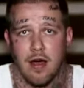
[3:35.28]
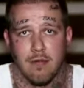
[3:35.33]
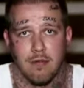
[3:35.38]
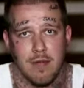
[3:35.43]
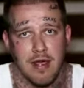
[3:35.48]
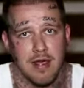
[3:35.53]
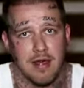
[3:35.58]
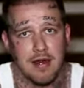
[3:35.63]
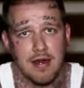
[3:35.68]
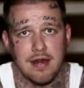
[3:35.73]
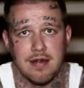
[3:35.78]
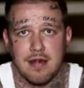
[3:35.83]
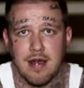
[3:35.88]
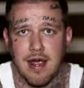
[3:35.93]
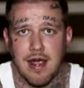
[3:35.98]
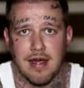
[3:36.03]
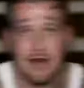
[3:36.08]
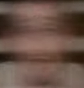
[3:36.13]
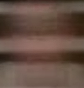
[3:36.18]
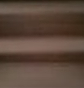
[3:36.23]
making a
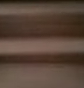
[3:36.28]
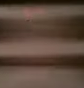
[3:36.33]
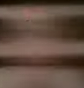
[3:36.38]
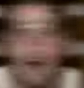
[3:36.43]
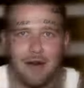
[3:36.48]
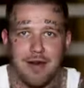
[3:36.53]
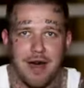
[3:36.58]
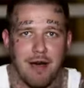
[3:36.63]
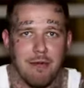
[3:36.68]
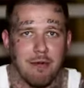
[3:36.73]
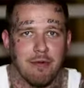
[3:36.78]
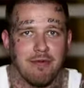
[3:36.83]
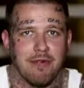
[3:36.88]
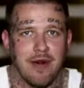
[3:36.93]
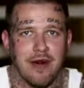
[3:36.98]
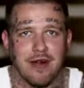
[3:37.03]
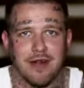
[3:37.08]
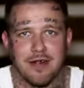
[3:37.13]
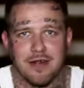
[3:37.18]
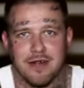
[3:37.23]
change, and I'm a
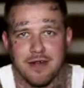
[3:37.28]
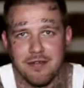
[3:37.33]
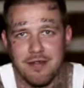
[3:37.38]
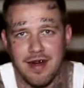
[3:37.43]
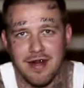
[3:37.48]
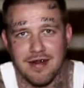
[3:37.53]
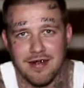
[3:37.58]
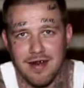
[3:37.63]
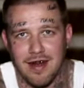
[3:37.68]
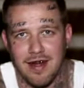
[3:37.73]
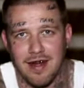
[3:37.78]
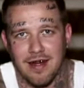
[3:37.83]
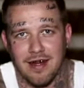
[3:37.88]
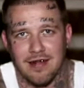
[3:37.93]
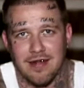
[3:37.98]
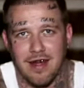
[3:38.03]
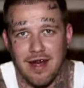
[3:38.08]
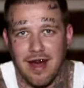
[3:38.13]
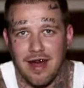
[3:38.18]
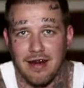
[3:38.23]
father to my
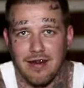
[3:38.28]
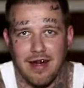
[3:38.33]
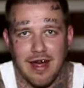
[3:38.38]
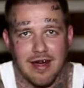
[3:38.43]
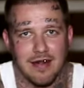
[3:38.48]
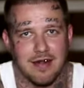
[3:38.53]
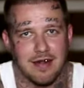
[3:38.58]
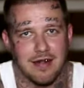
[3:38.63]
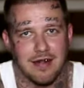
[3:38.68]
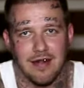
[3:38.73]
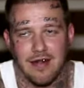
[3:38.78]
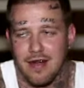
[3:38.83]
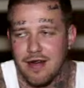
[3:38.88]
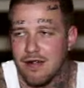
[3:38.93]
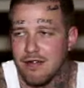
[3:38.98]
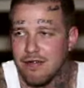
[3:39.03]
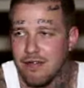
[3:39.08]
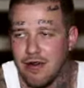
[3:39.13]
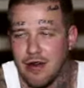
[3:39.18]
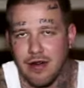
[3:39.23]
child now. I don't have to
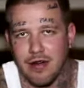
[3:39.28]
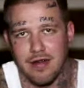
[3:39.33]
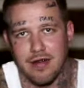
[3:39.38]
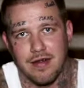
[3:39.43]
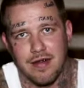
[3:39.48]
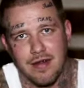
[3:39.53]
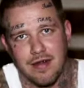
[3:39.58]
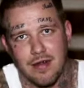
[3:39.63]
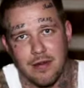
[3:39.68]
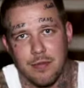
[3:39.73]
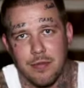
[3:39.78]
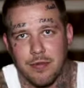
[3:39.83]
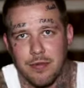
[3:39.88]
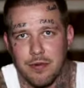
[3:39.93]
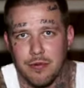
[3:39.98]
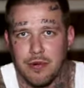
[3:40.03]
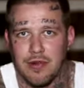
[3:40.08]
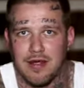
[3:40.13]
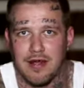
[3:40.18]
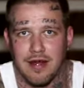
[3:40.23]
father him
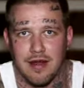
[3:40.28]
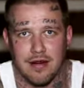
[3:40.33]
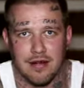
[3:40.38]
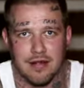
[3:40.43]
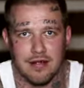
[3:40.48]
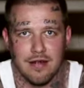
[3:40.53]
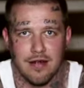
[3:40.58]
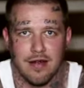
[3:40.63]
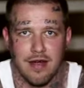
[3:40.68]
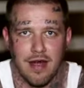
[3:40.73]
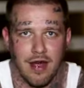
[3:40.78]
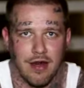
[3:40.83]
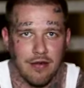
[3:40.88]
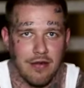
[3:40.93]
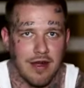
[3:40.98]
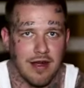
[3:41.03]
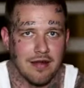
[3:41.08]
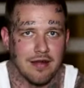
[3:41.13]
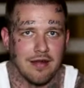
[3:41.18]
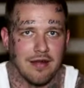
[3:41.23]
through a letter. I don't
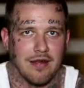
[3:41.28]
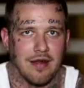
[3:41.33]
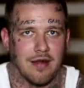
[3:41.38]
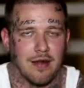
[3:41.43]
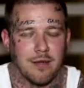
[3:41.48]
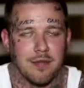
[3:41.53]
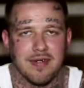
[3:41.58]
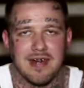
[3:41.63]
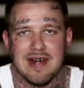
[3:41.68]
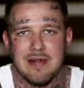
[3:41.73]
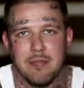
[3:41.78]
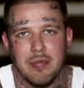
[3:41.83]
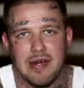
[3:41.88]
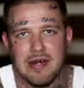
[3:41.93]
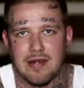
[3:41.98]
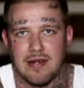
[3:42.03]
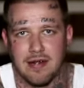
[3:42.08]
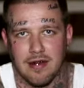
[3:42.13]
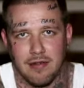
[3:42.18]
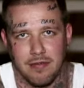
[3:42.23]
have to see
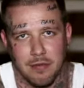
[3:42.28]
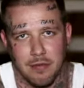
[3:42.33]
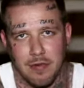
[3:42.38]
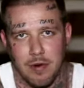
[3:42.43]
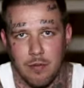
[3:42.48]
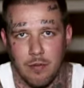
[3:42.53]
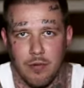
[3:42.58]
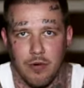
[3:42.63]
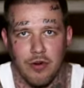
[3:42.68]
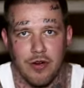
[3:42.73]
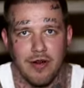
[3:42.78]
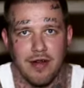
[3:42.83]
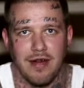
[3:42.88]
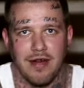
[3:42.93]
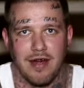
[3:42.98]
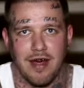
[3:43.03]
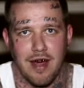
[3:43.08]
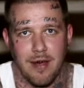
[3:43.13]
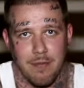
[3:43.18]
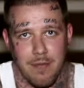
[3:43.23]
pictures of him no more.
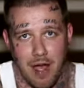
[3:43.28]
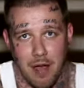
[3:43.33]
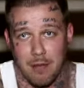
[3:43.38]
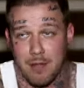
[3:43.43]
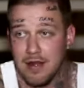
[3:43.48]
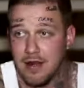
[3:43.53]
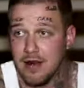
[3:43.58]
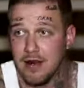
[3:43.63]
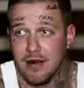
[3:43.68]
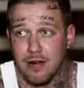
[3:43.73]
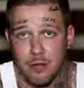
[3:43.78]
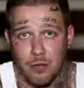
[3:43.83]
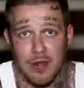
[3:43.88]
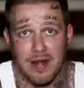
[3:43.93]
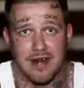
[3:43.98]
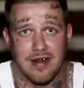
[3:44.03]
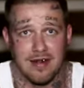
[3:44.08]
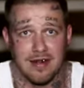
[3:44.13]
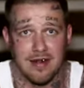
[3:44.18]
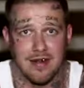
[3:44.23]
I'm here
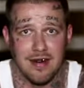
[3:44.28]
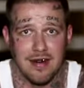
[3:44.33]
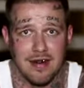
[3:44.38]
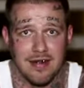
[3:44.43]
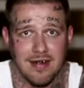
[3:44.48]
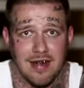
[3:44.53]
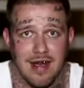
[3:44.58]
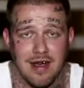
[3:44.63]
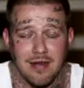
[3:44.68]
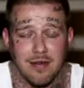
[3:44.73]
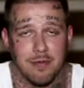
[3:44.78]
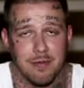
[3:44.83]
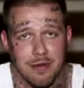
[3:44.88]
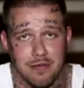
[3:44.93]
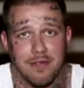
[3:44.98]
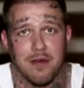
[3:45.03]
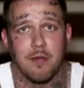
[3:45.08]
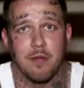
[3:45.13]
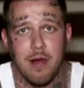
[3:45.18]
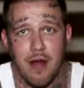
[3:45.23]
witnessing it, taking him to
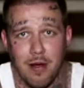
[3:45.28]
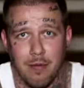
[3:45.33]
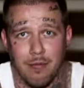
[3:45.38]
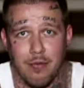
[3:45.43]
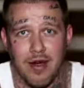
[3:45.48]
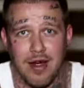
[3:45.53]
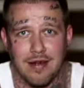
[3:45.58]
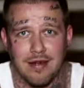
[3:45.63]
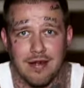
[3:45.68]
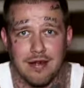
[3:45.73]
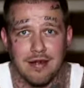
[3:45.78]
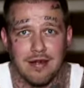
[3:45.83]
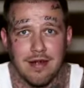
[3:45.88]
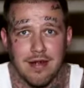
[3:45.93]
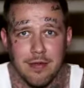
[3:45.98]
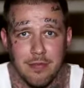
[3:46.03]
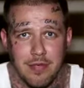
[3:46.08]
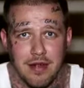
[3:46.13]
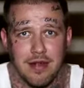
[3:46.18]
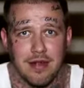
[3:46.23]
football practice,
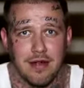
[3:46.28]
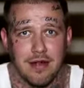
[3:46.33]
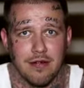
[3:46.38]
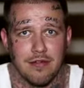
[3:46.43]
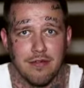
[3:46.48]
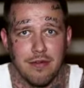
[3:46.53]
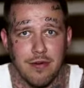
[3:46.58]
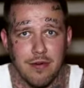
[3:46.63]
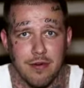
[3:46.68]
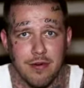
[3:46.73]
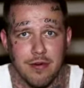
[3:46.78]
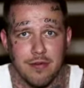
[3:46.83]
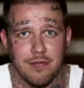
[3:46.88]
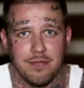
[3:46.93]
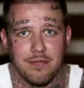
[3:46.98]
being there for him.